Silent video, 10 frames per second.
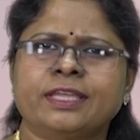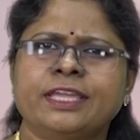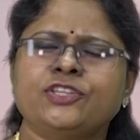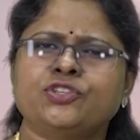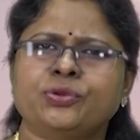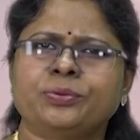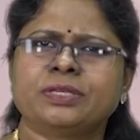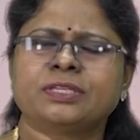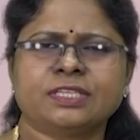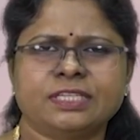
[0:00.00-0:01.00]
each
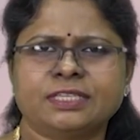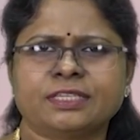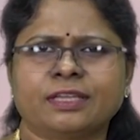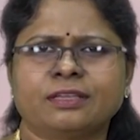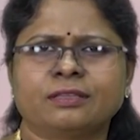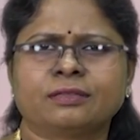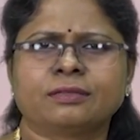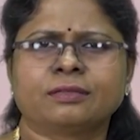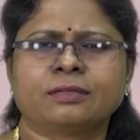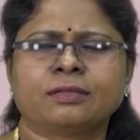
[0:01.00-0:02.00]
unit in detail.
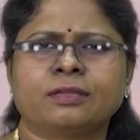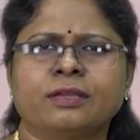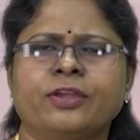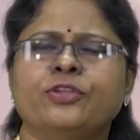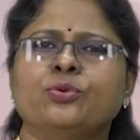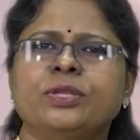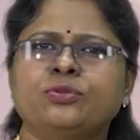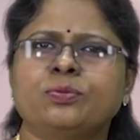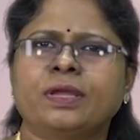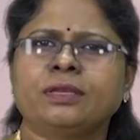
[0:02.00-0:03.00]
Unit
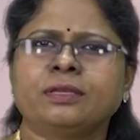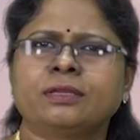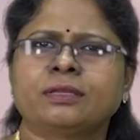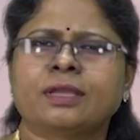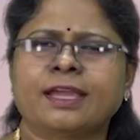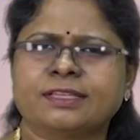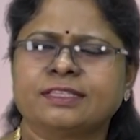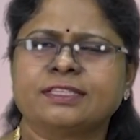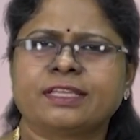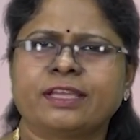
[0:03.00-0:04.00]
1, as
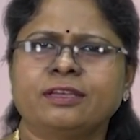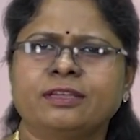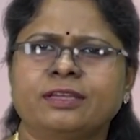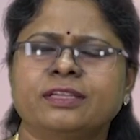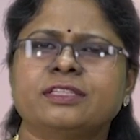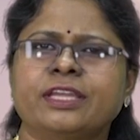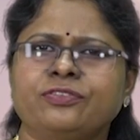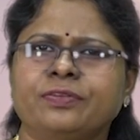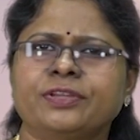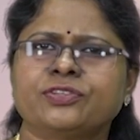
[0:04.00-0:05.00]
I said, it's
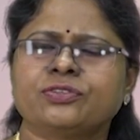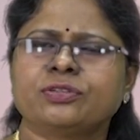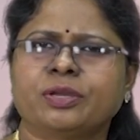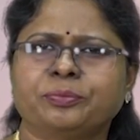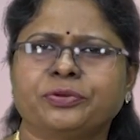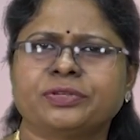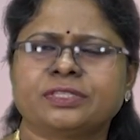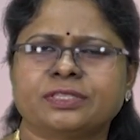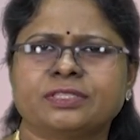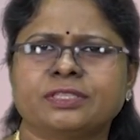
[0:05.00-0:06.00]
Introduction to Computer
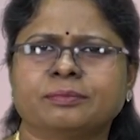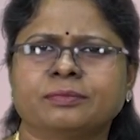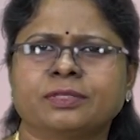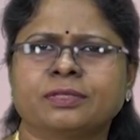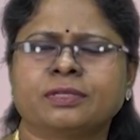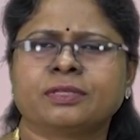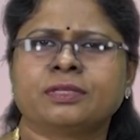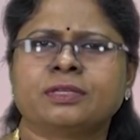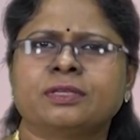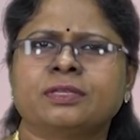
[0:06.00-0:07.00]
System.
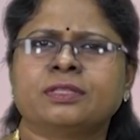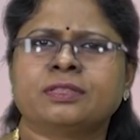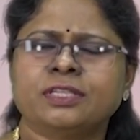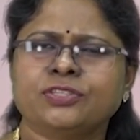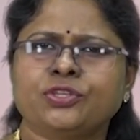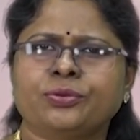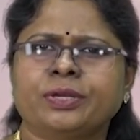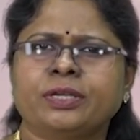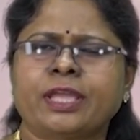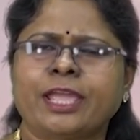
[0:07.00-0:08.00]
This
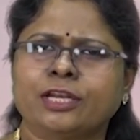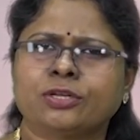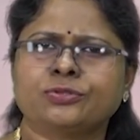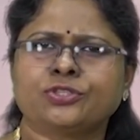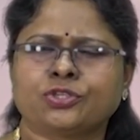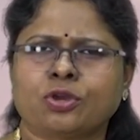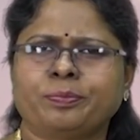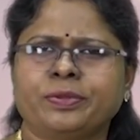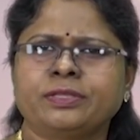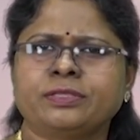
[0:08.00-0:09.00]
unit includes
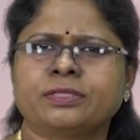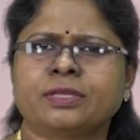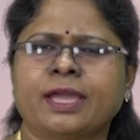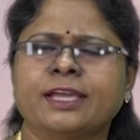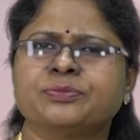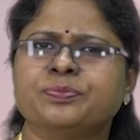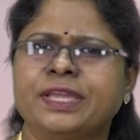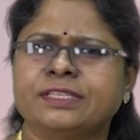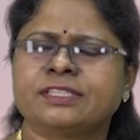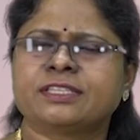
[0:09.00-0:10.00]
topics as
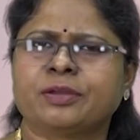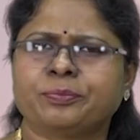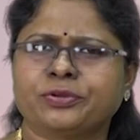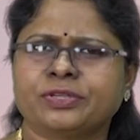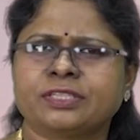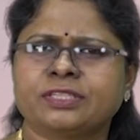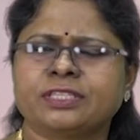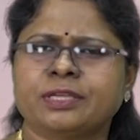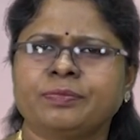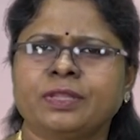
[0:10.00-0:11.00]
basics computer
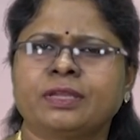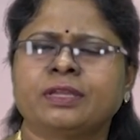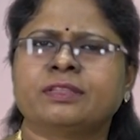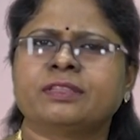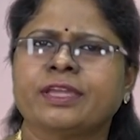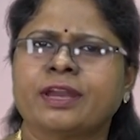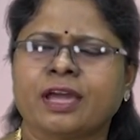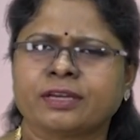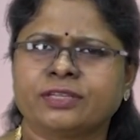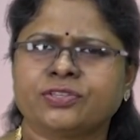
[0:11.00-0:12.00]
system, their
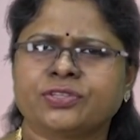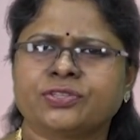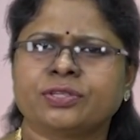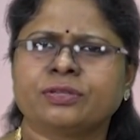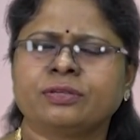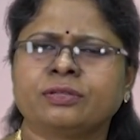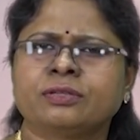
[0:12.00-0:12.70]
architecture,